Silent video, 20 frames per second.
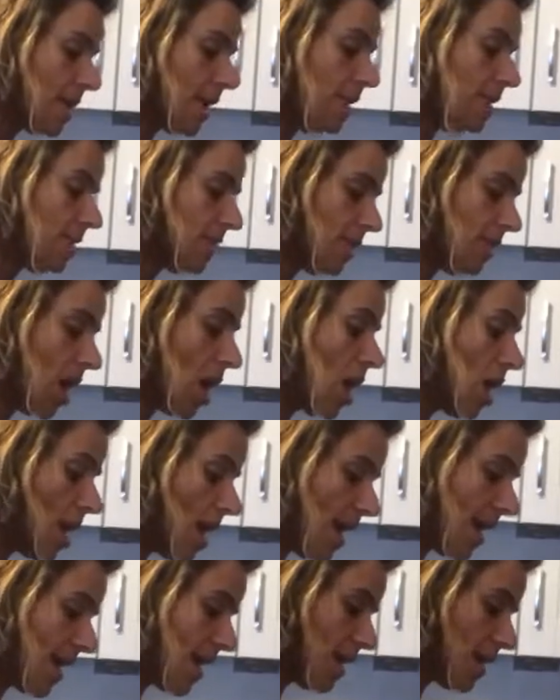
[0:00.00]
nice and
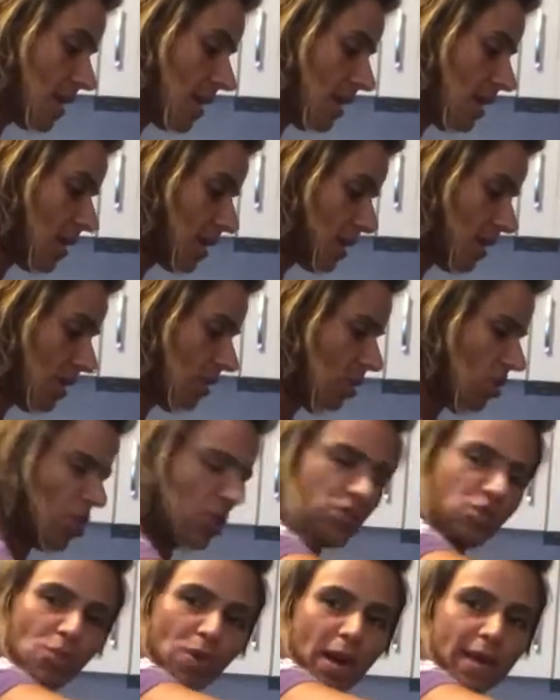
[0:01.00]
high, so not
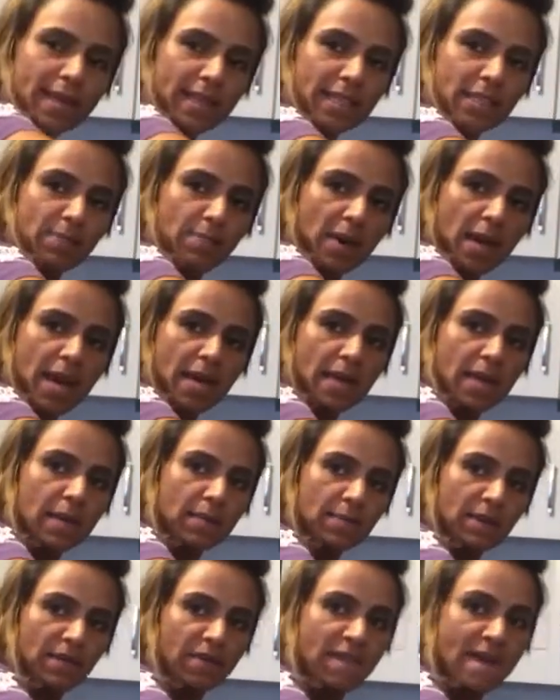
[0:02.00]
too high that's burning,
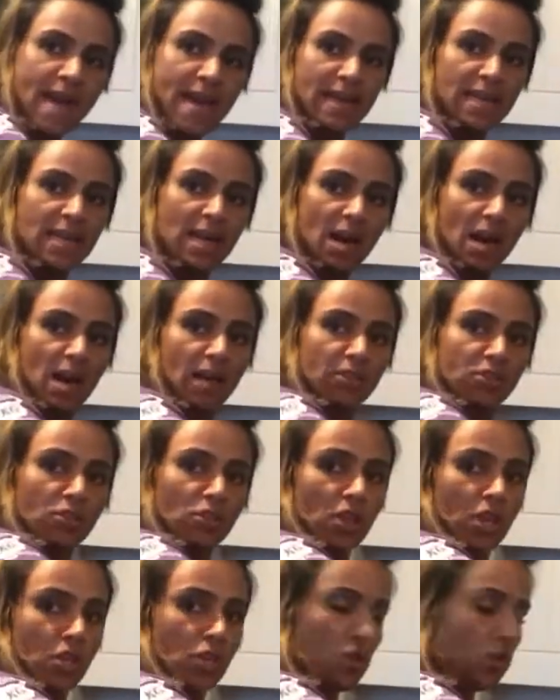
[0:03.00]
but fairly high, so
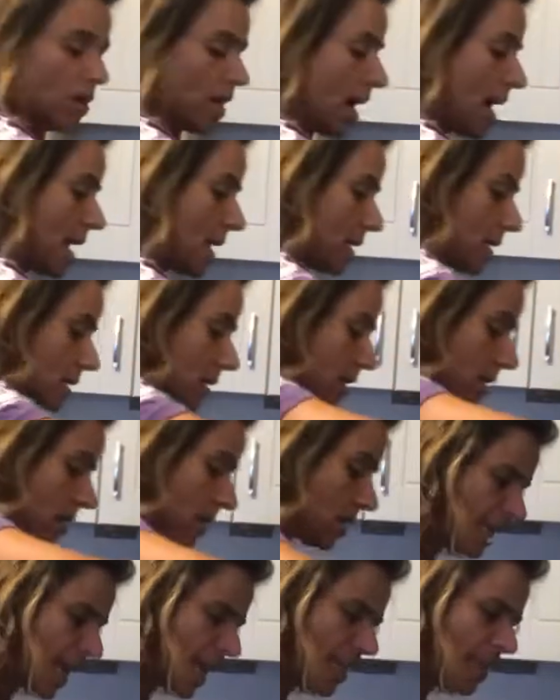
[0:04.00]
that you can
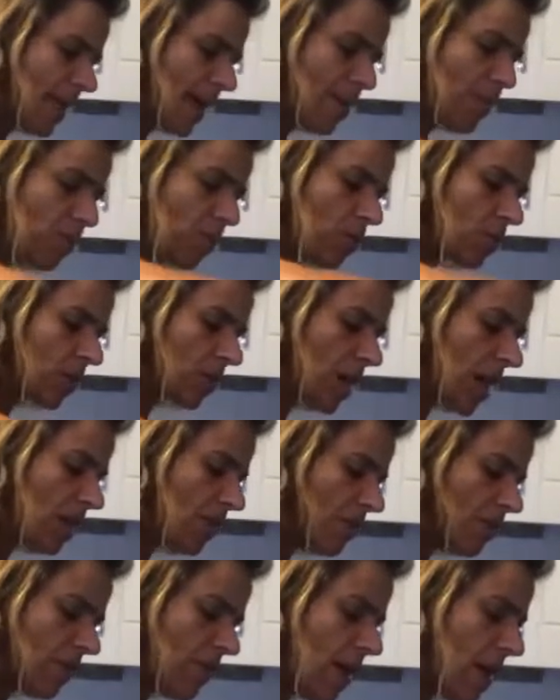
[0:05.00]
get that kind
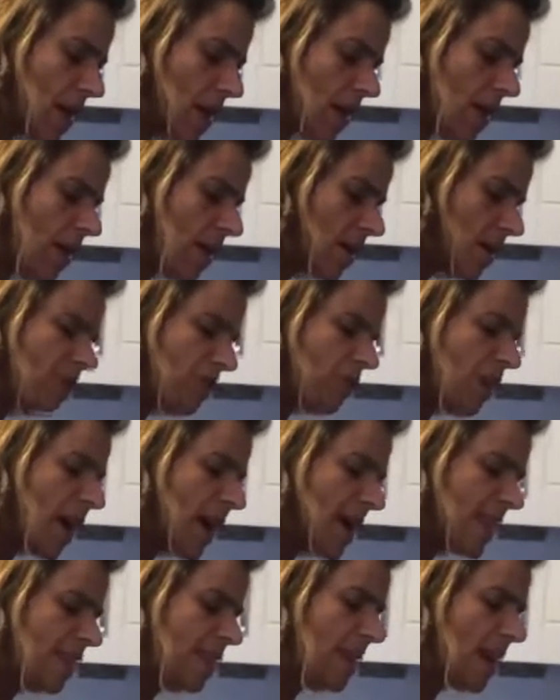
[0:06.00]
of
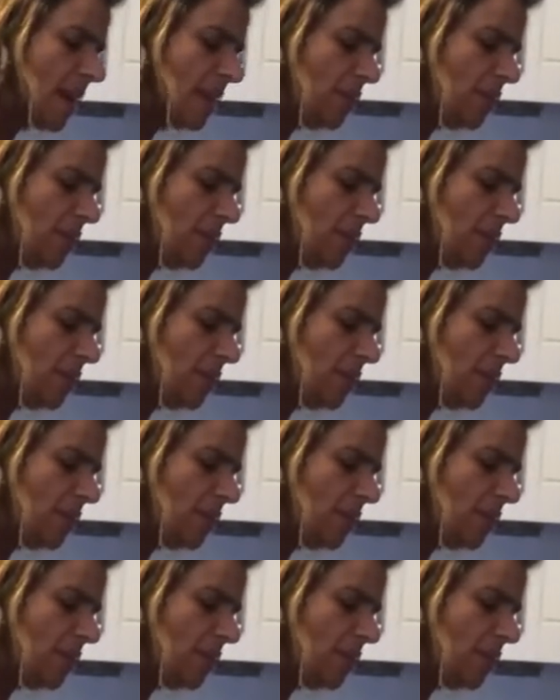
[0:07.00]
frying the